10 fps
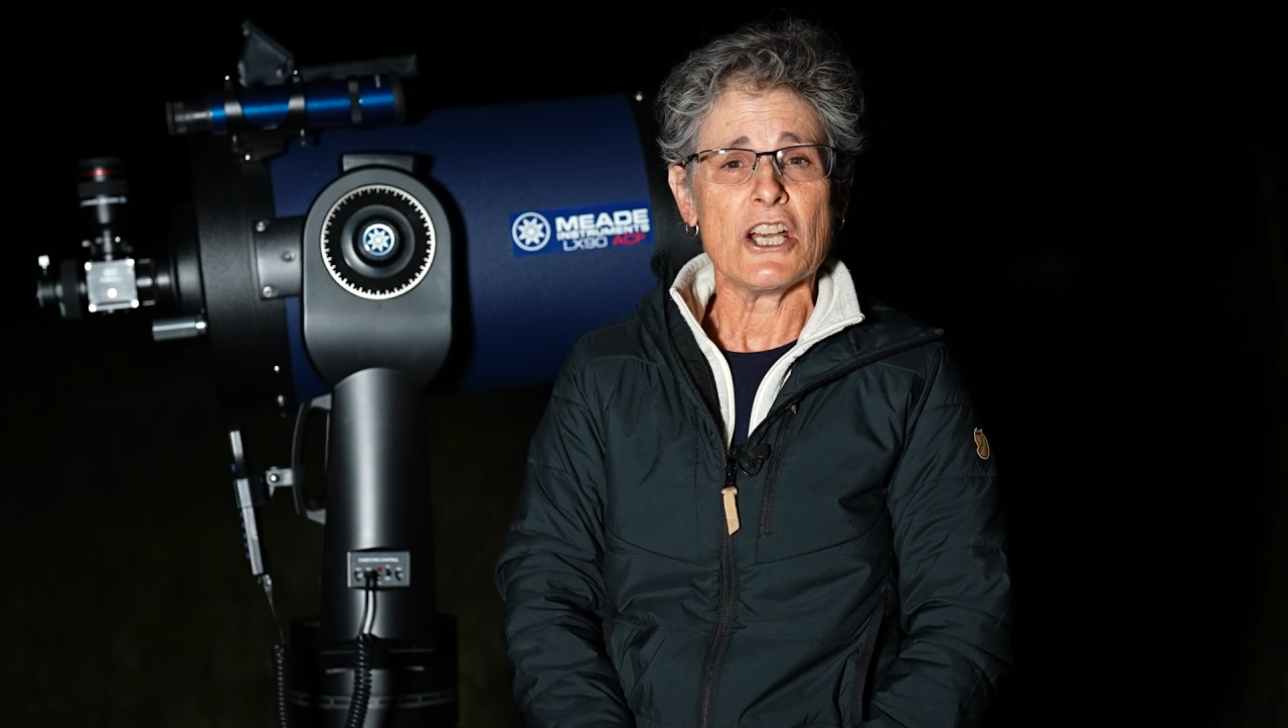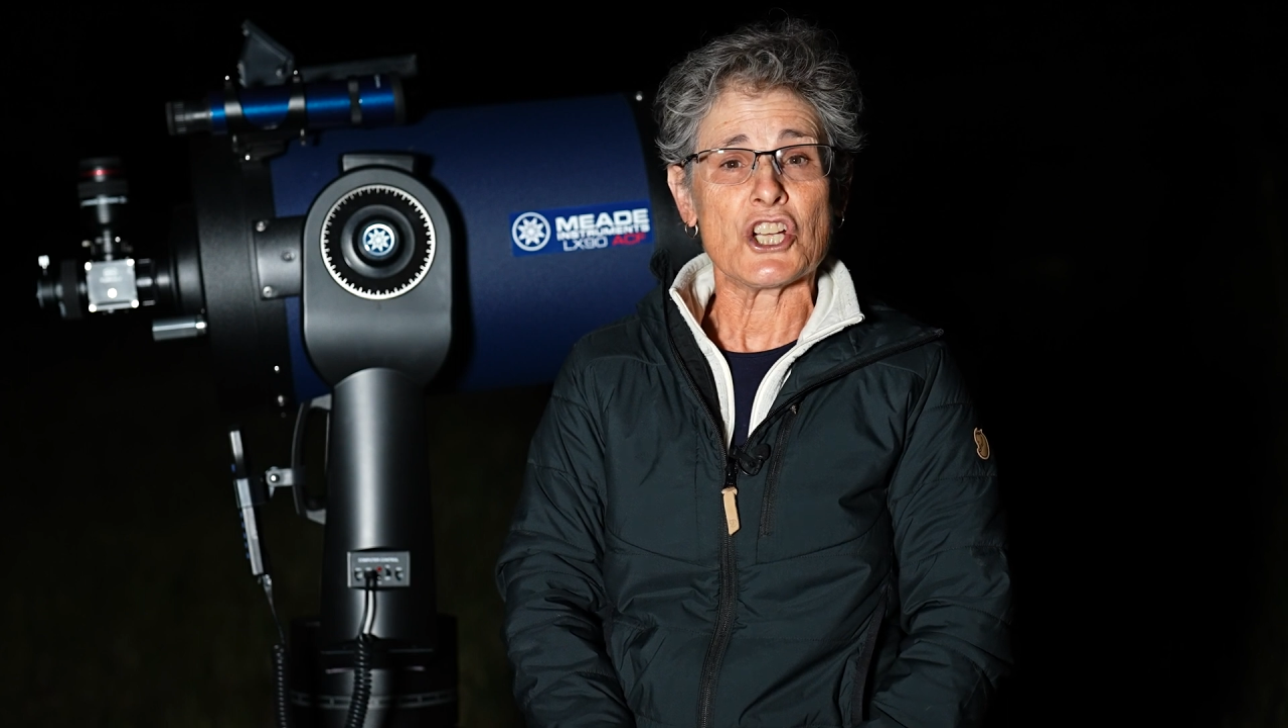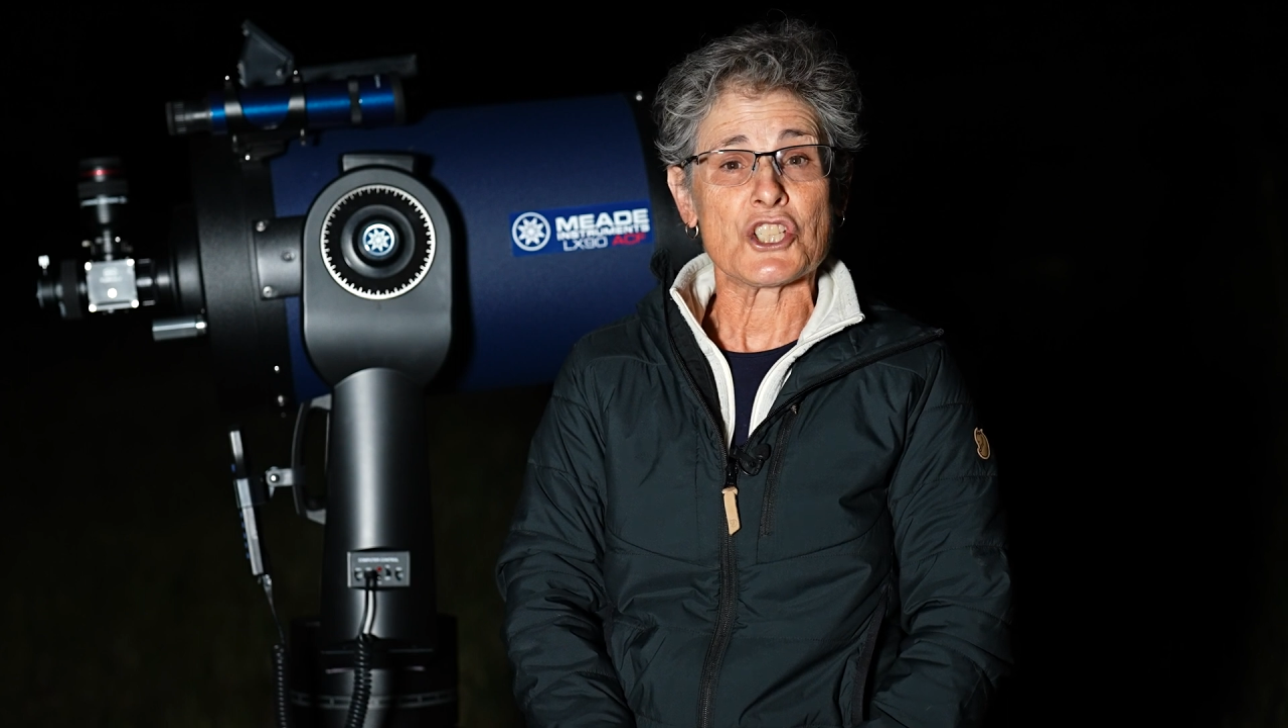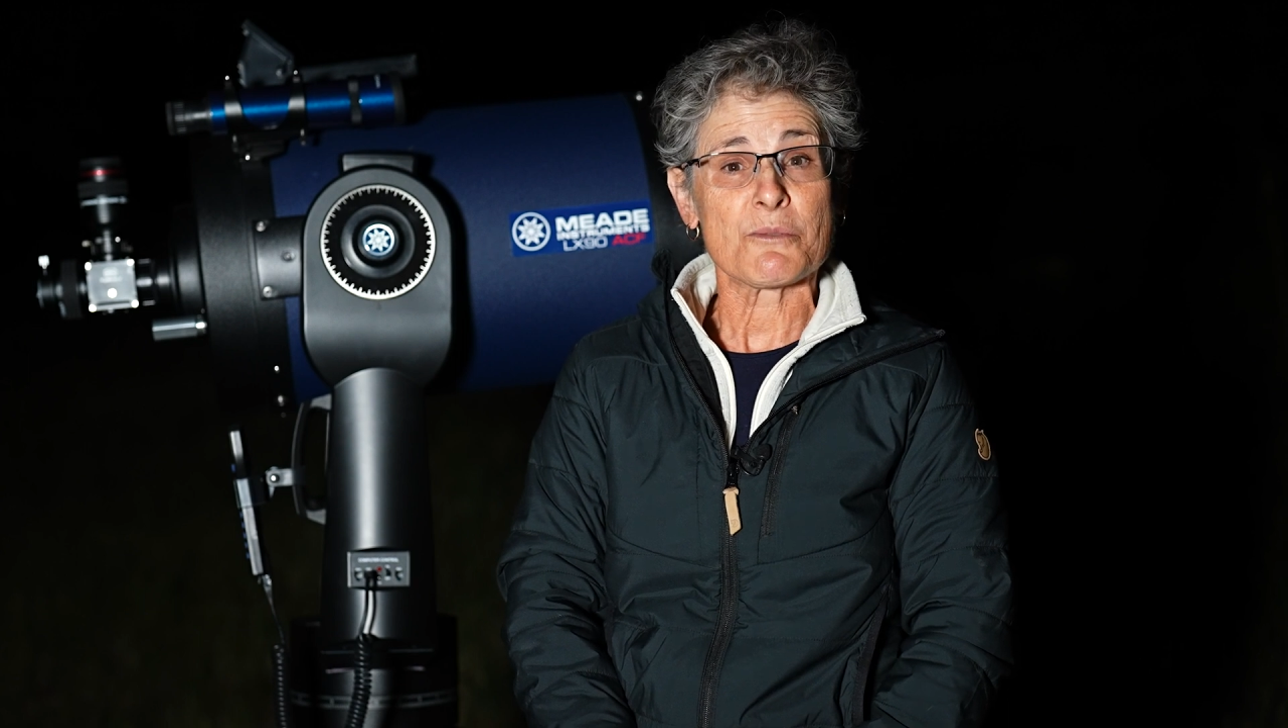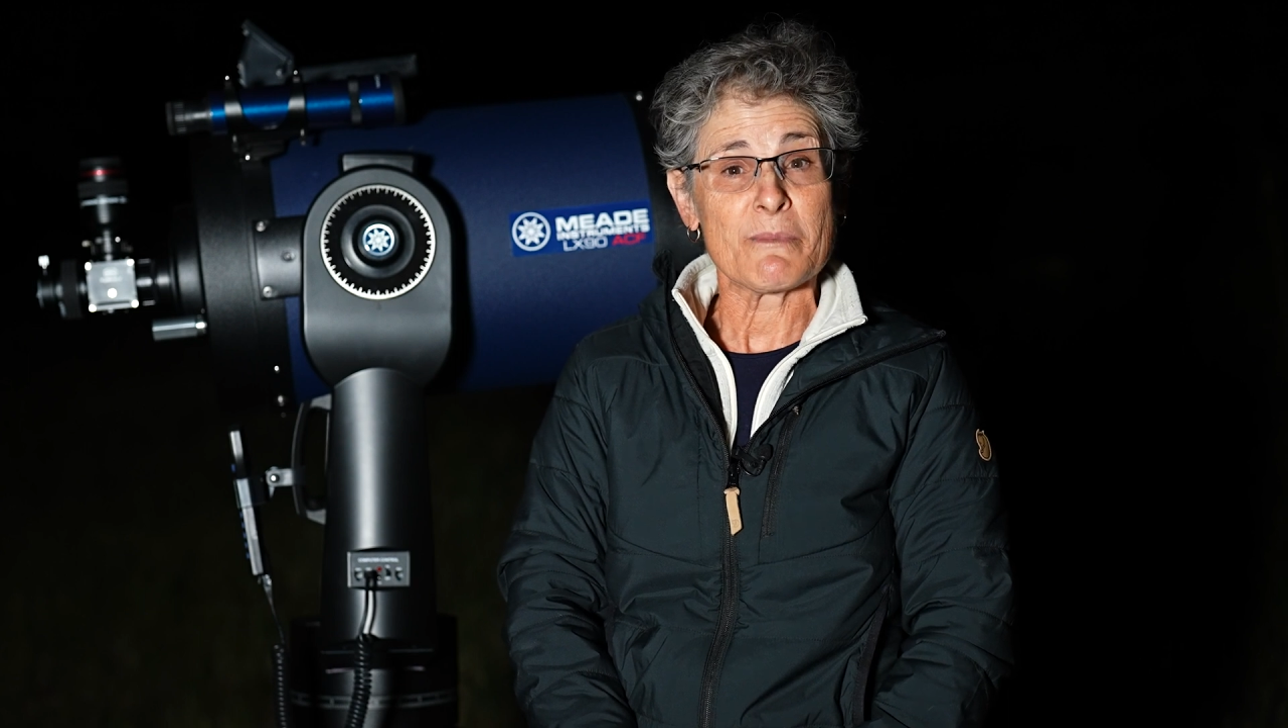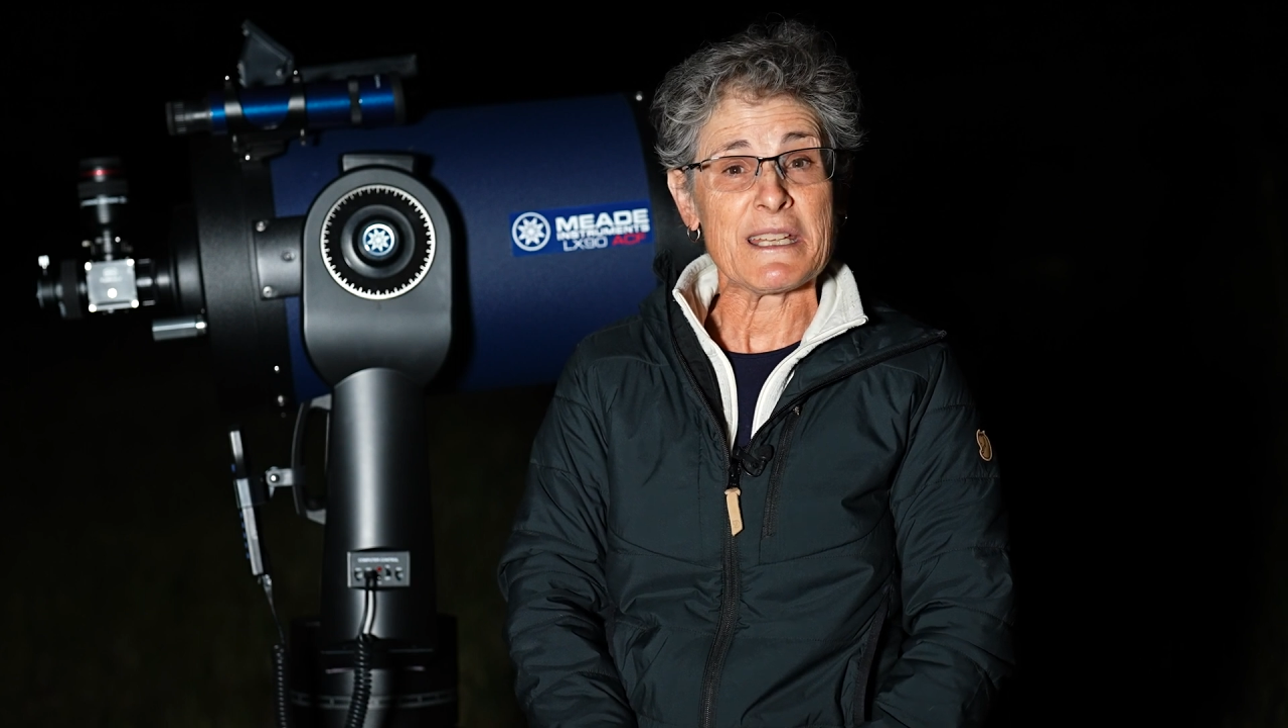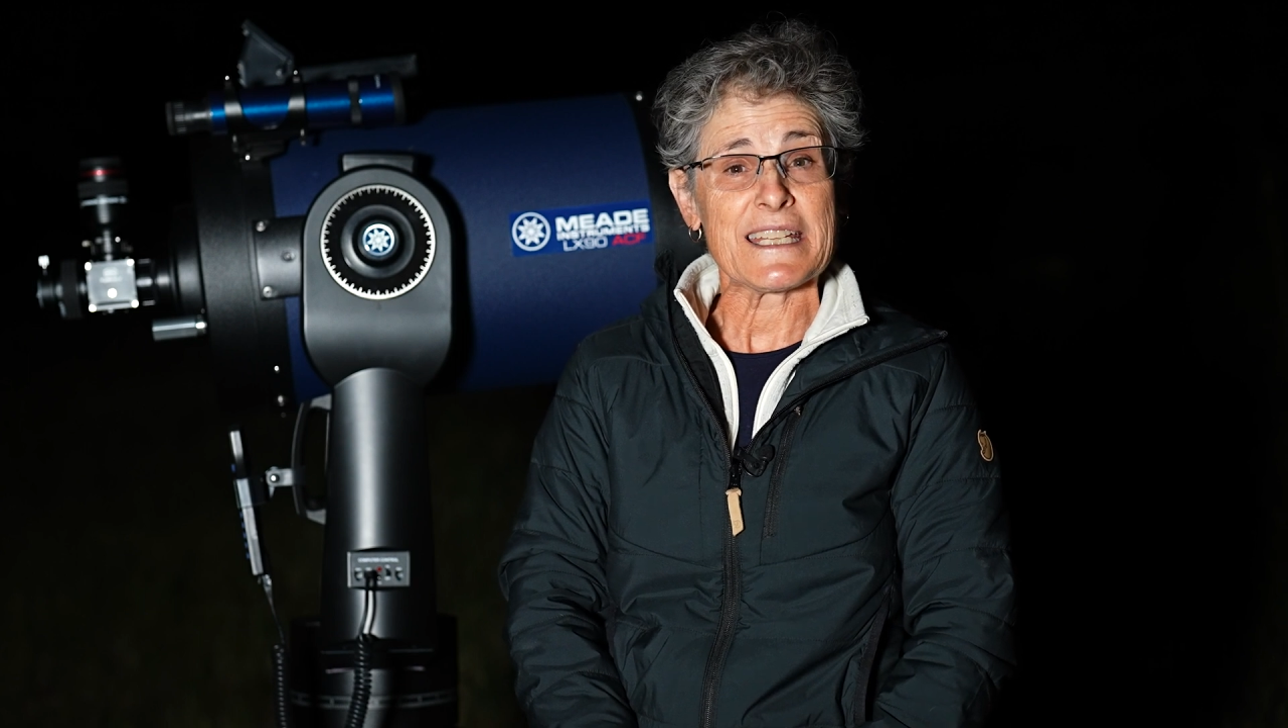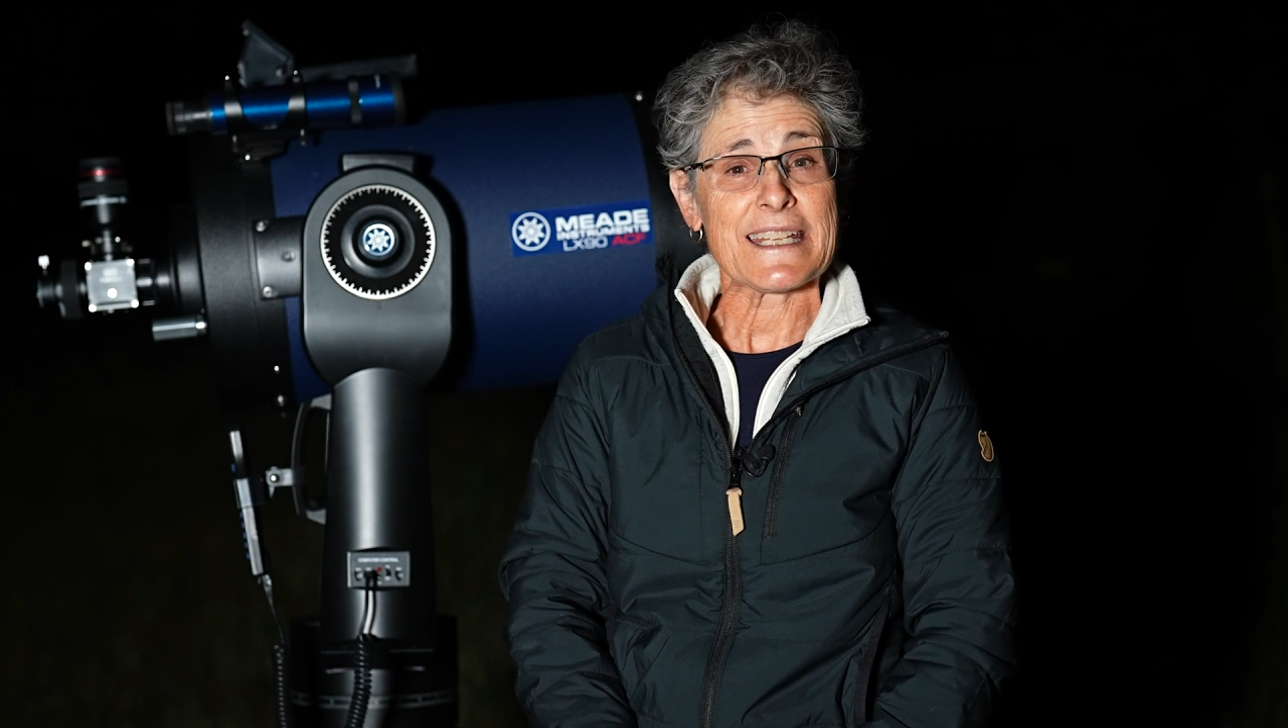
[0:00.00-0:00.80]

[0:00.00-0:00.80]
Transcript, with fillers: a Schmidt